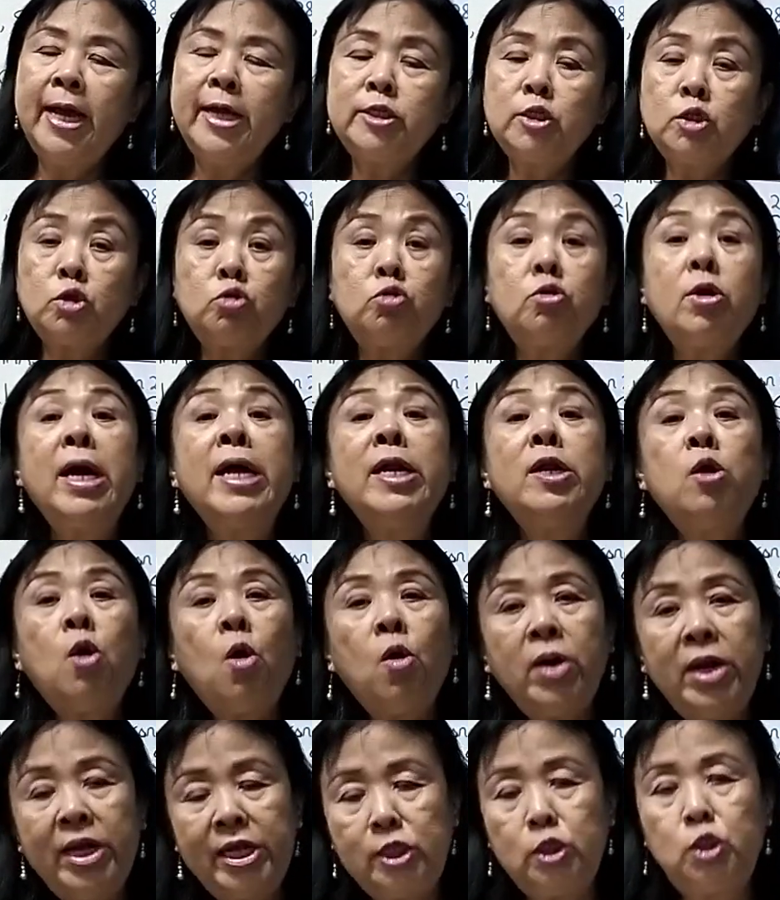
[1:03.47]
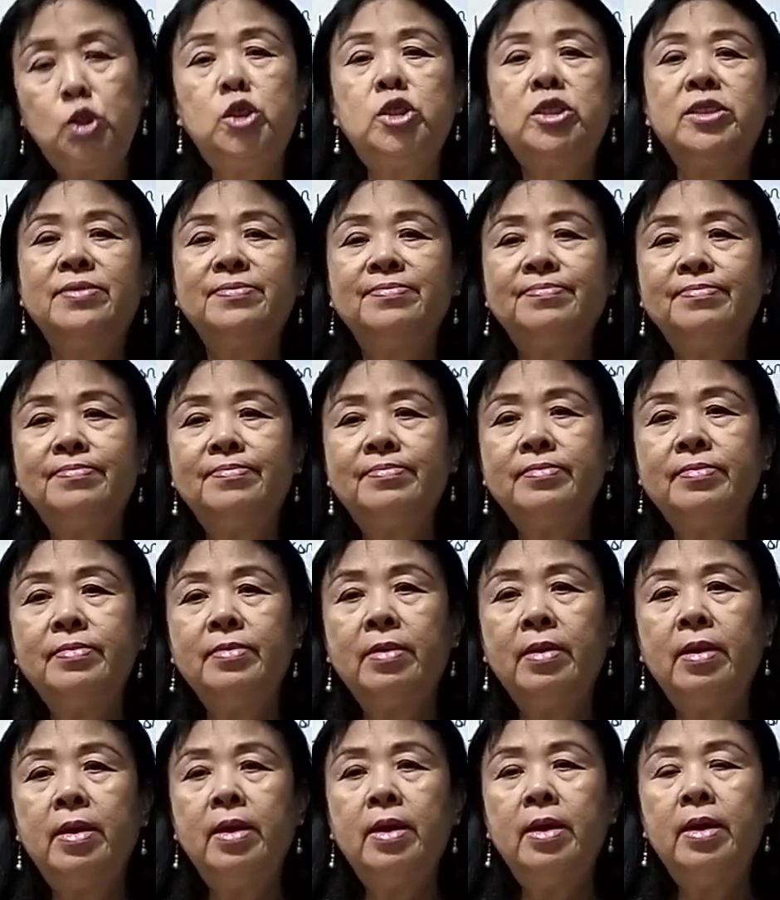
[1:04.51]
extra knowledge
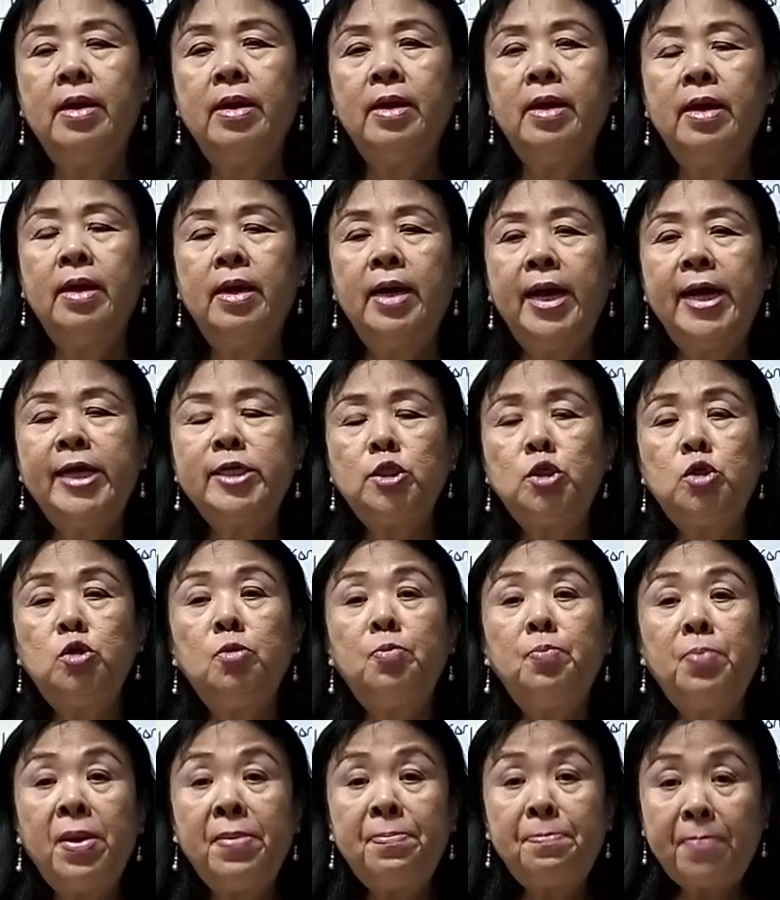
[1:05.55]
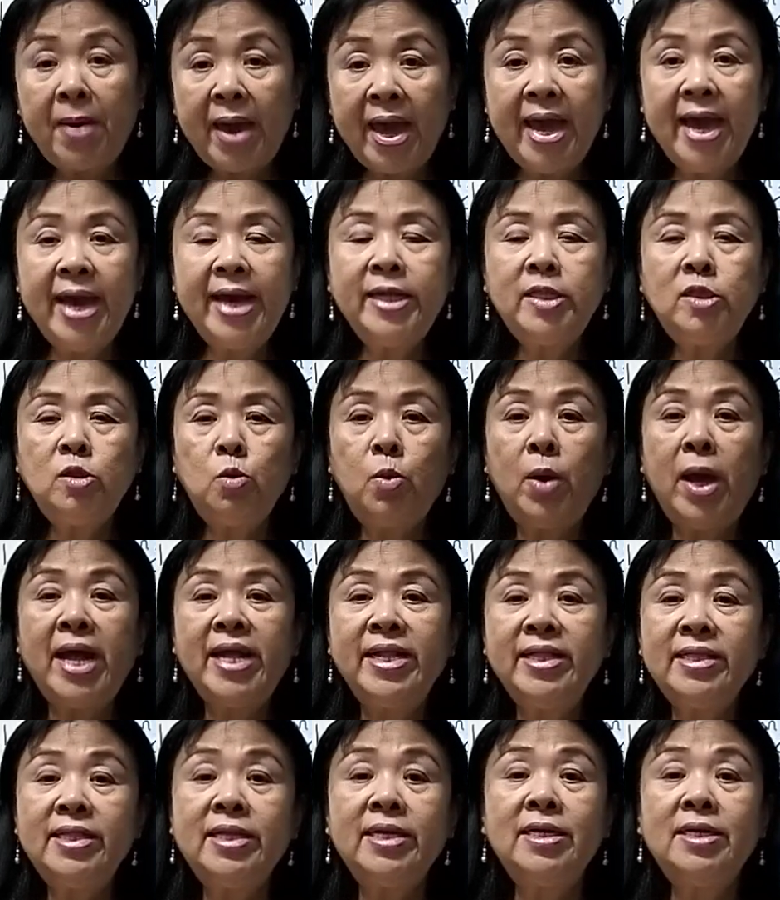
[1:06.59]
as you prepare to
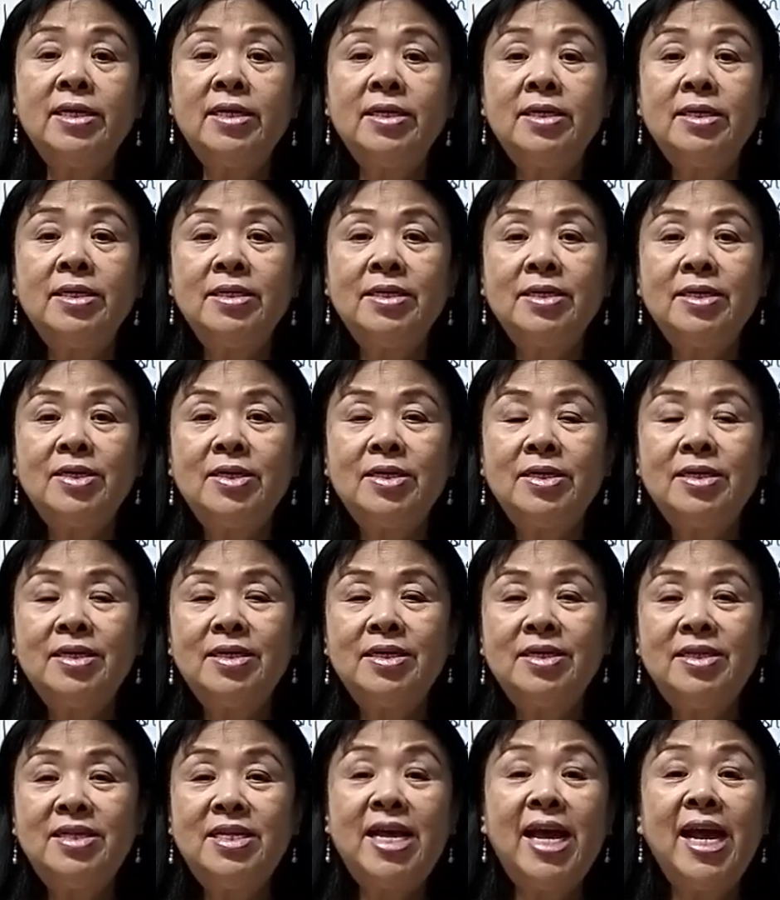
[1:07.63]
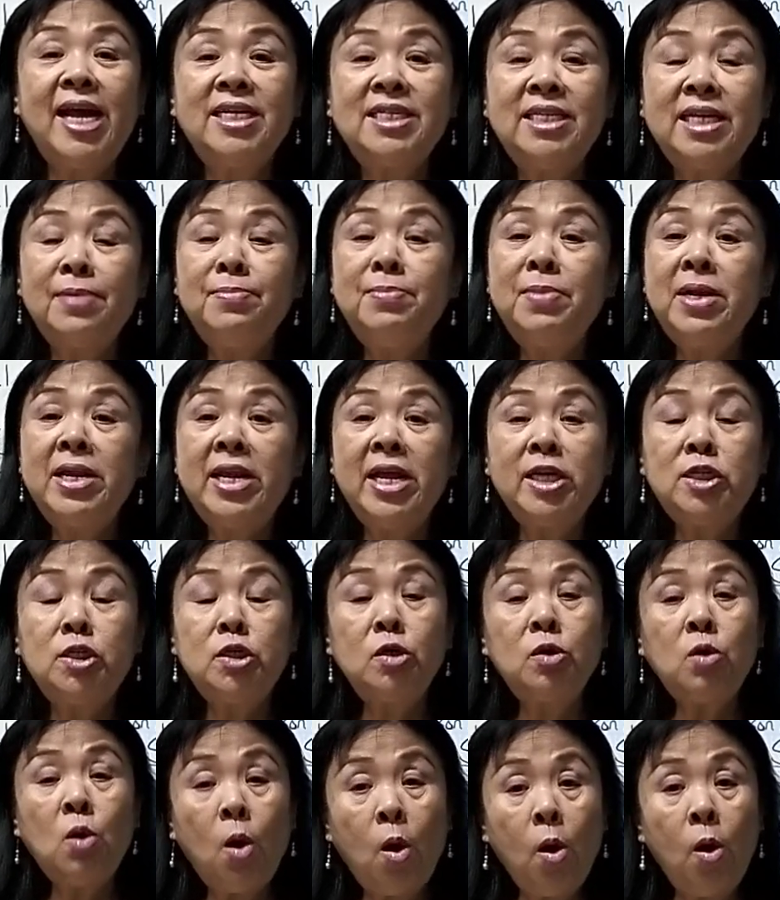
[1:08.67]
enter the
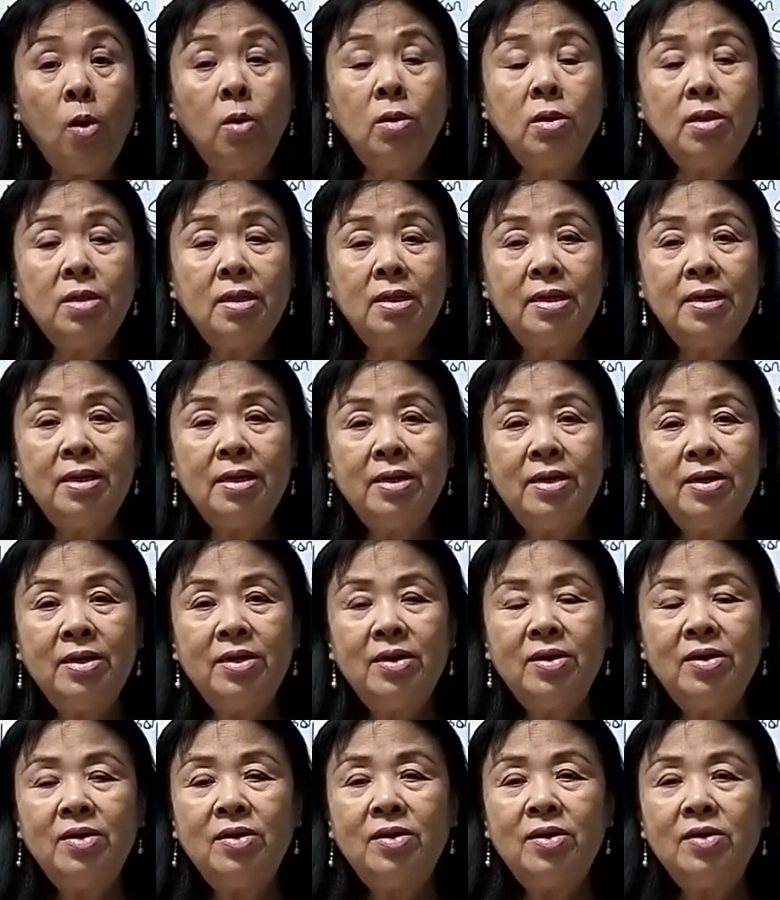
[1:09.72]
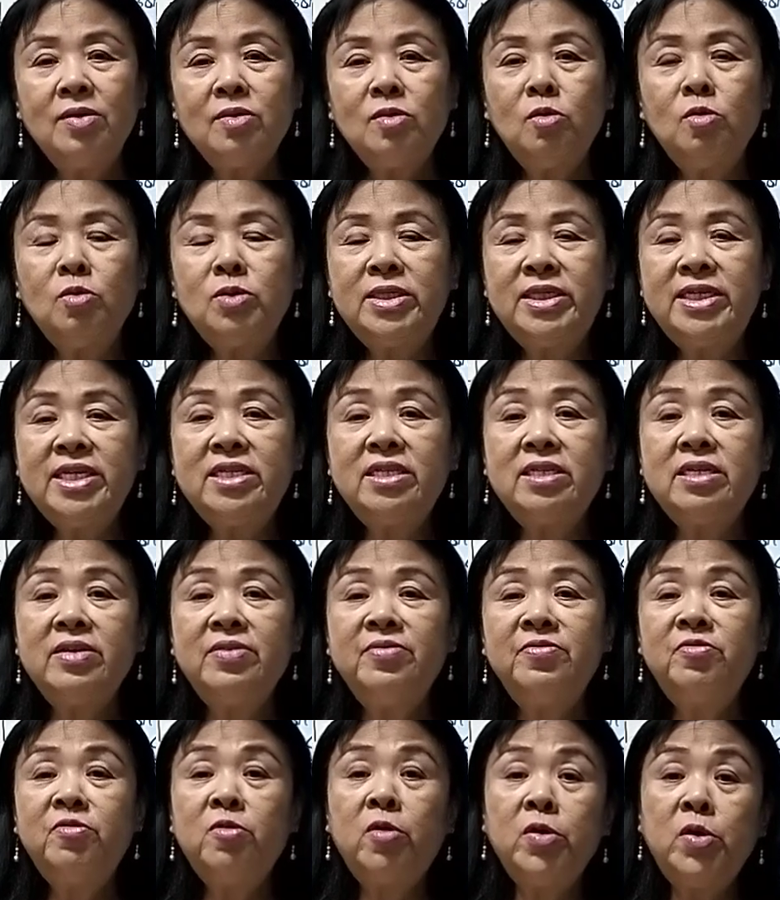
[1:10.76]
examination hall to sit
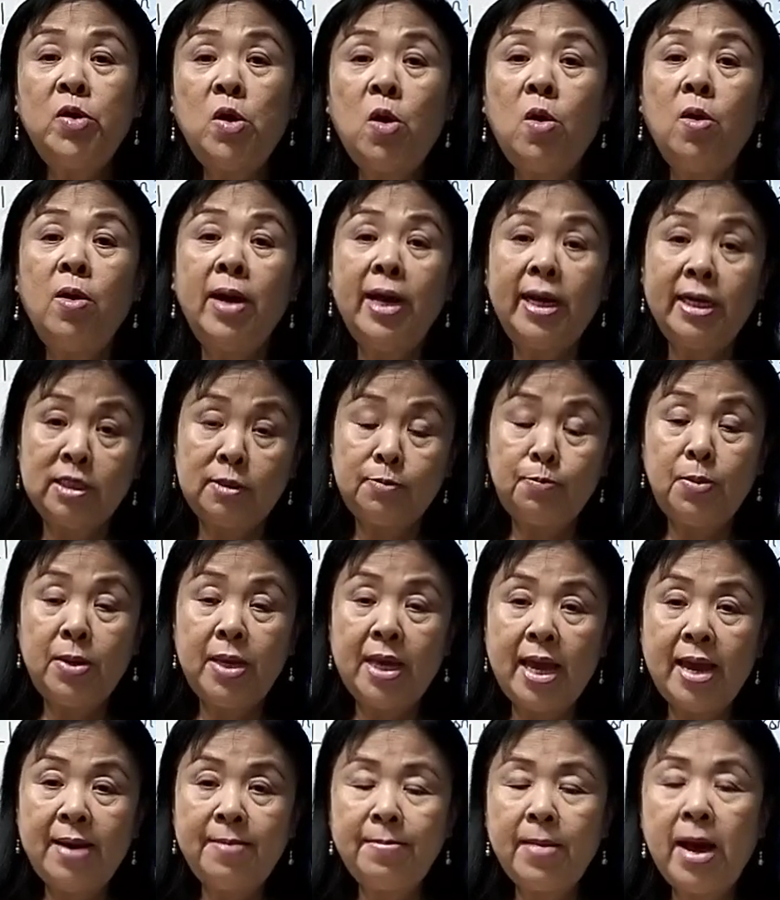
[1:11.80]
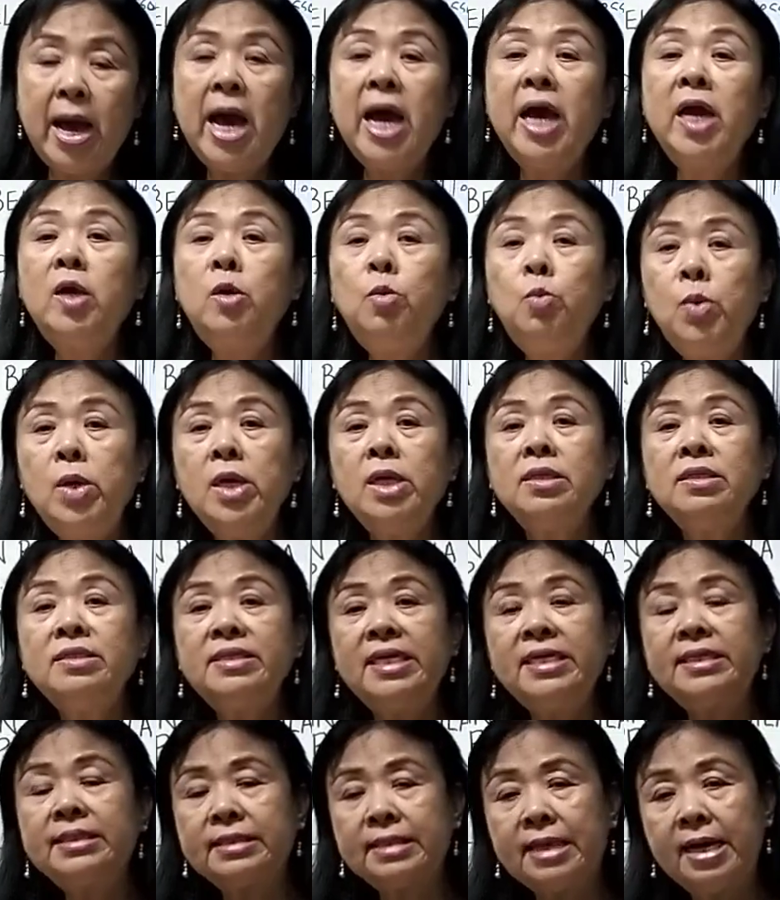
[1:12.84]
for your SPM. I will
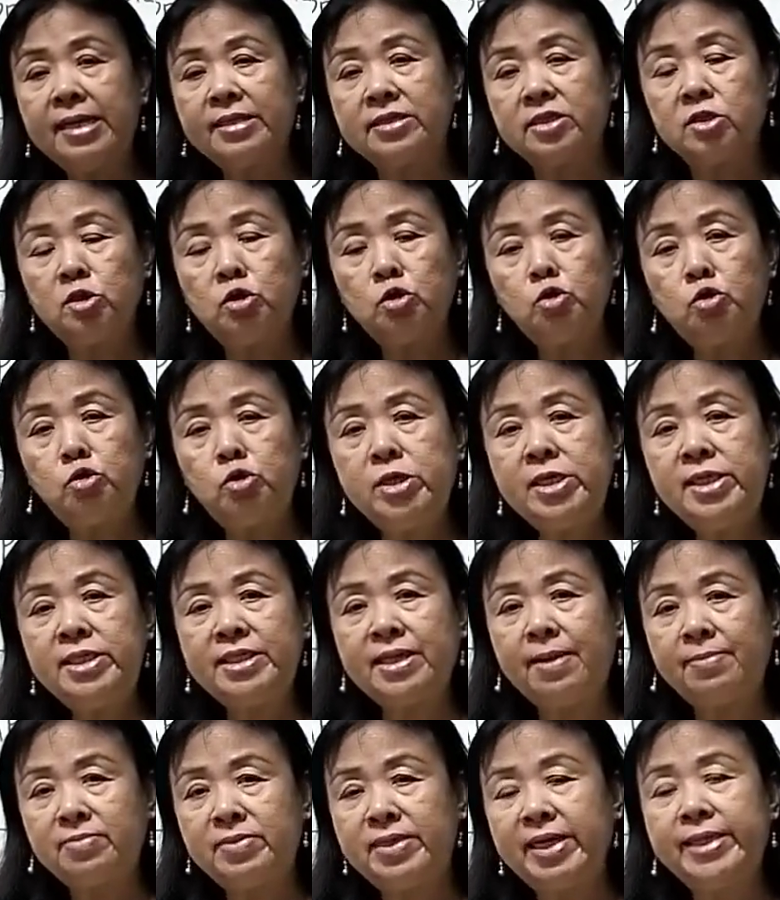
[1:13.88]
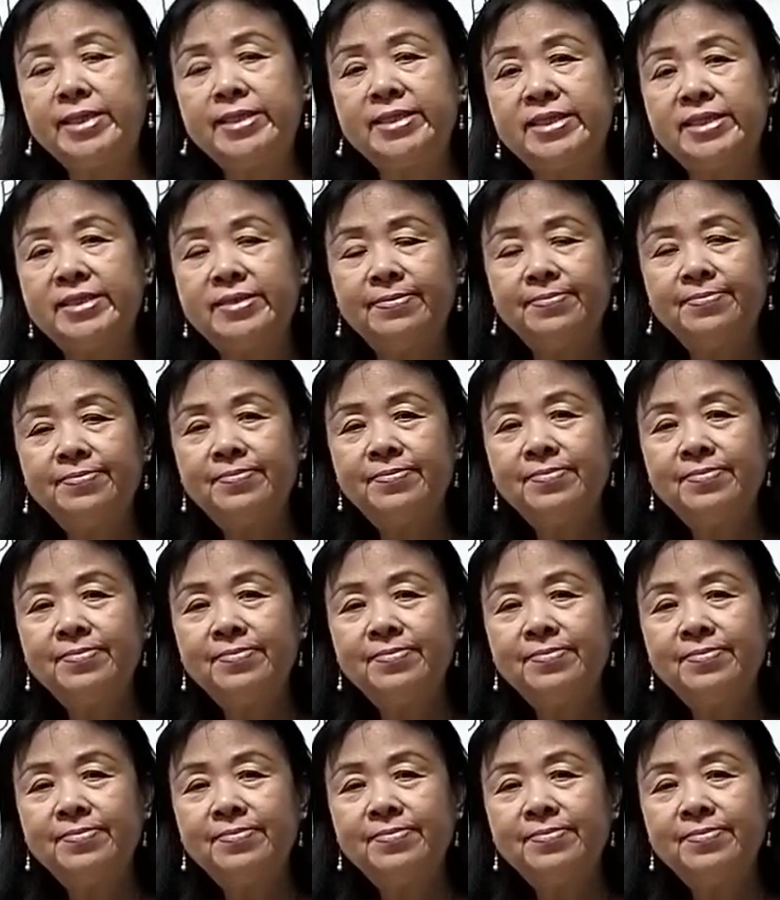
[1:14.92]
discuss 3 subjects: